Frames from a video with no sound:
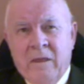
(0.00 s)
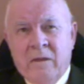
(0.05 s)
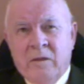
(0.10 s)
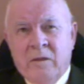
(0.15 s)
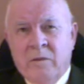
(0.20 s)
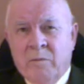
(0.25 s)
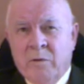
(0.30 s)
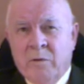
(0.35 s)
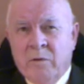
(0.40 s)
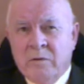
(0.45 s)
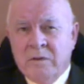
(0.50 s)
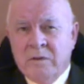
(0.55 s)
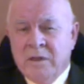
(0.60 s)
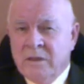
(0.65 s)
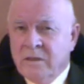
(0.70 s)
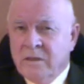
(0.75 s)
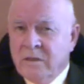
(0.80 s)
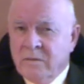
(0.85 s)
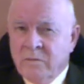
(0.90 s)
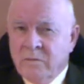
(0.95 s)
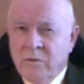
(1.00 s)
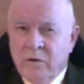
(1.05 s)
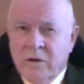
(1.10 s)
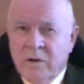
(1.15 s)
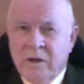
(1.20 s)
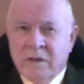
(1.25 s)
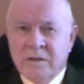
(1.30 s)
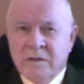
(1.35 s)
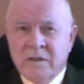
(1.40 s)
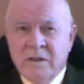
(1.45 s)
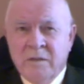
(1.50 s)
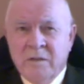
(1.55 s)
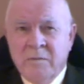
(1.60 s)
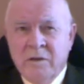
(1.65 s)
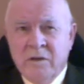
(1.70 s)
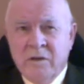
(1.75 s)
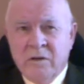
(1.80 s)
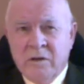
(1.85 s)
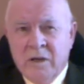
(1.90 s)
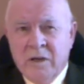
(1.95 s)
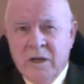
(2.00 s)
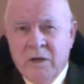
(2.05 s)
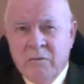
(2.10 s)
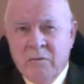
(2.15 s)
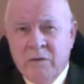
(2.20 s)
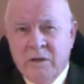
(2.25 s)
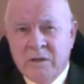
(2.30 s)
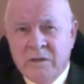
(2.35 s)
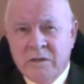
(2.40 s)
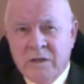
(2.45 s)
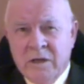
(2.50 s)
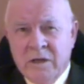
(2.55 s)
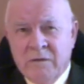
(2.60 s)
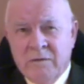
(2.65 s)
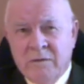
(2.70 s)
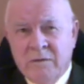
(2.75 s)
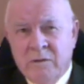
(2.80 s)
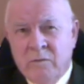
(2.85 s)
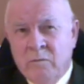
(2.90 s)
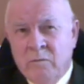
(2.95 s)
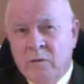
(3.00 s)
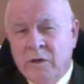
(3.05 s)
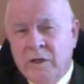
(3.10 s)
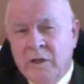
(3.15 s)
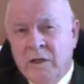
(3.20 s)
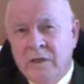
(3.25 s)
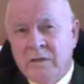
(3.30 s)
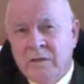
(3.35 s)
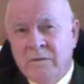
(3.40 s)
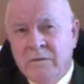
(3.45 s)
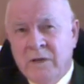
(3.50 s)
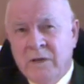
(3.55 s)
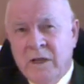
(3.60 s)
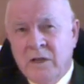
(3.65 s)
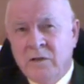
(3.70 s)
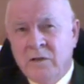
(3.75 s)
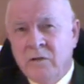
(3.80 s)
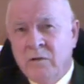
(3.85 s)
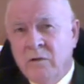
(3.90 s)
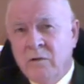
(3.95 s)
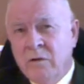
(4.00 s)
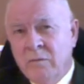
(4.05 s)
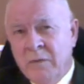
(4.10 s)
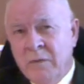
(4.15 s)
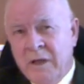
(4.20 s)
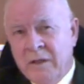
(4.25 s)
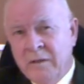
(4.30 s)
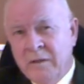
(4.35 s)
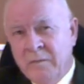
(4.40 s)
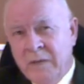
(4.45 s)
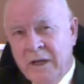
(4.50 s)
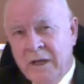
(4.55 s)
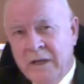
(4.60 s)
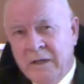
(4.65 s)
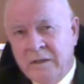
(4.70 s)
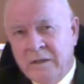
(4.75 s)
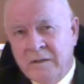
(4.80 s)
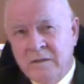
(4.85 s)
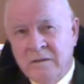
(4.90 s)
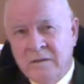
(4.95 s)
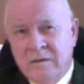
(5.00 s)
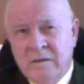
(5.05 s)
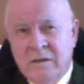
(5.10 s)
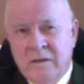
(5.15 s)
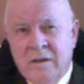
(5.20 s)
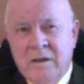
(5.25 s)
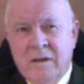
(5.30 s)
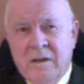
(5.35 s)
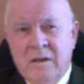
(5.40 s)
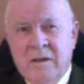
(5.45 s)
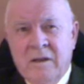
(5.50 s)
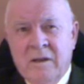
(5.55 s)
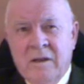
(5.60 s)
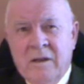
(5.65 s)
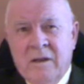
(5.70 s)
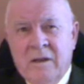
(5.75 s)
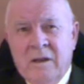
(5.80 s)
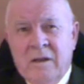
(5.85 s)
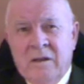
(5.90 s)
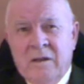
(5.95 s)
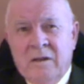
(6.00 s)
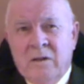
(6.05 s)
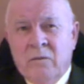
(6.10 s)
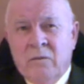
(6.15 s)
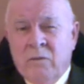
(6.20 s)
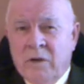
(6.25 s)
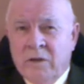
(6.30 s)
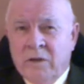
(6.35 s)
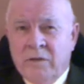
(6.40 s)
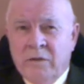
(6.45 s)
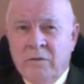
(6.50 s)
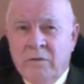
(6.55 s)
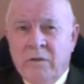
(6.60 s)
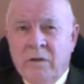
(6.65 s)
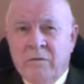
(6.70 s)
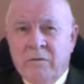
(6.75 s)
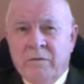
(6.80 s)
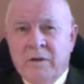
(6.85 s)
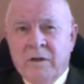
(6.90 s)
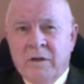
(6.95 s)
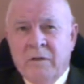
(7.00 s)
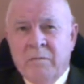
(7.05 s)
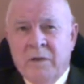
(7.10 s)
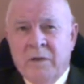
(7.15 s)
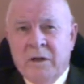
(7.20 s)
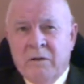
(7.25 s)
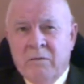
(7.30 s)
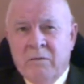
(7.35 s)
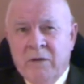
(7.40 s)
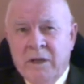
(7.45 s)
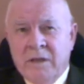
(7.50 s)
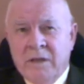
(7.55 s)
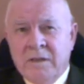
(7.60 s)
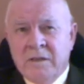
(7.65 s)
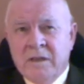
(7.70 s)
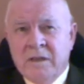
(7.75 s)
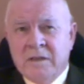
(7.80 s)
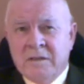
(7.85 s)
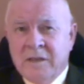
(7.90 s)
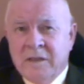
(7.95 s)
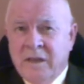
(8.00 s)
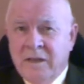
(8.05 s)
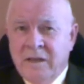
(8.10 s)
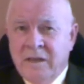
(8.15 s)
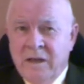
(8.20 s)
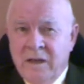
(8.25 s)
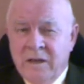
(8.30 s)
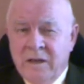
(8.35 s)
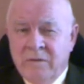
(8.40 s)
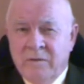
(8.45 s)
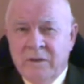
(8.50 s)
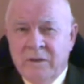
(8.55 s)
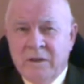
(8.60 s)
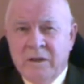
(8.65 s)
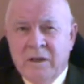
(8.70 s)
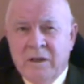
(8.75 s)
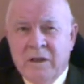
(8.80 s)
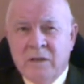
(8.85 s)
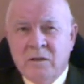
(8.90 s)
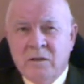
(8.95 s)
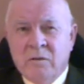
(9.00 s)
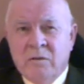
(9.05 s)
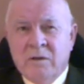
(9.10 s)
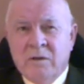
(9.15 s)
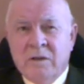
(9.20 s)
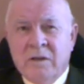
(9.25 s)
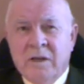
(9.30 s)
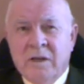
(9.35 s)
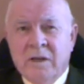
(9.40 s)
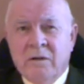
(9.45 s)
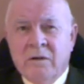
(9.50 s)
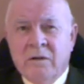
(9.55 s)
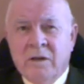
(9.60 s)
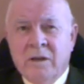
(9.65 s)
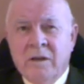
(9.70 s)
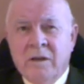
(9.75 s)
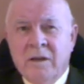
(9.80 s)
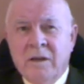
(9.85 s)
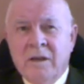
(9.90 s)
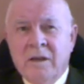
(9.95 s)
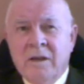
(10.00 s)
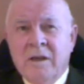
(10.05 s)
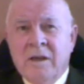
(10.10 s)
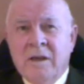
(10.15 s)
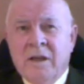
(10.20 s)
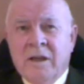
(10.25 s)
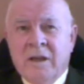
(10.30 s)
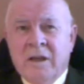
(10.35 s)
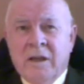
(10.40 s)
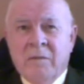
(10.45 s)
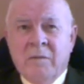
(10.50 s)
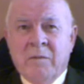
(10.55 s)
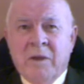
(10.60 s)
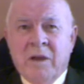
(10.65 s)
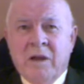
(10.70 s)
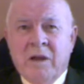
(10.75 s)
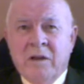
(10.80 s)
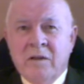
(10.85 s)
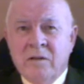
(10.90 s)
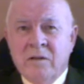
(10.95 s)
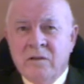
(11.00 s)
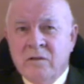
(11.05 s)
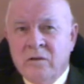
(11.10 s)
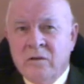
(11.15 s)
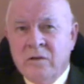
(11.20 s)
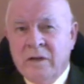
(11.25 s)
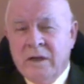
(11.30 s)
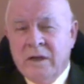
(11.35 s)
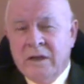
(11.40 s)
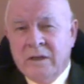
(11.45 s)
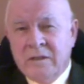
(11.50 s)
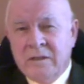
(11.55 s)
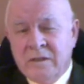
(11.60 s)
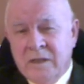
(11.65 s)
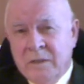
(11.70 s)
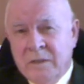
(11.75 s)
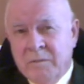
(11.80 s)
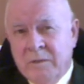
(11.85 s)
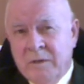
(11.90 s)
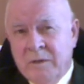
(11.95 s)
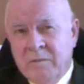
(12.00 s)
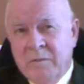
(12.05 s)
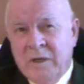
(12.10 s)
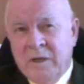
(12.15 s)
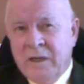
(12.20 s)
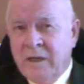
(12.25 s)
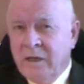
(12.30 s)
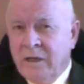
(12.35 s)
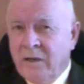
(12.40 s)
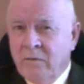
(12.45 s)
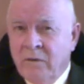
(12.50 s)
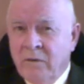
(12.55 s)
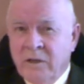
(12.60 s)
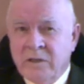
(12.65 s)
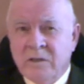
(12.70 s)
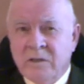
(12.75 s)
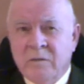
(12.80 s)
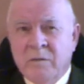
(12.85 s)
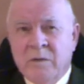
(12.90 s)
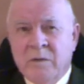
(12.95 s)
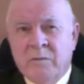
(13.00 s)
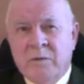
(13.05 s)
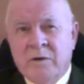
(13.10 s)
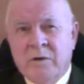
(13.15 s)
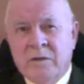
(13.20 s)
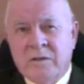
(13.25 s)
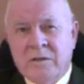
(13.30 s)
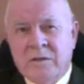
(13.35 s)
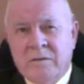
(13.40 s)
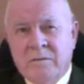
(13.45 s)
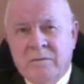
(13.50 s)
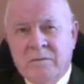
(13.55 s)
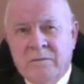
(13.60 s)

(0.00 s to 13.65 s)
The process is more or less similar to how we discovered the workings of nature or mathematics. When a theory of fundamental rights has that kind of intellectual integrity, it can be understood and accepted by any reasonable person.